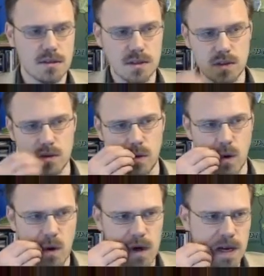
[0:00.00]
Two
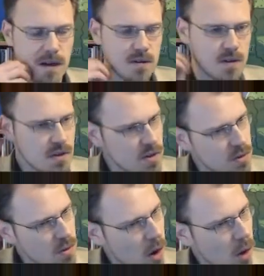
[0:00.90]
Gore Howls, two
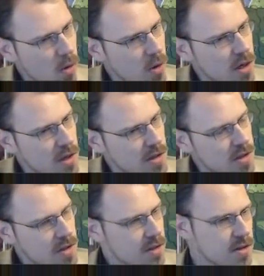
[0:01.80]

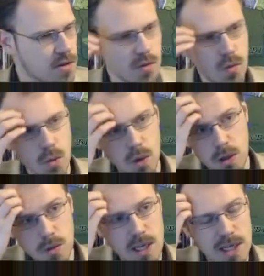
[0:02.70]
Ogres, two
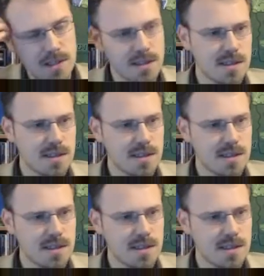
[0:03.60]
Whirlwinds,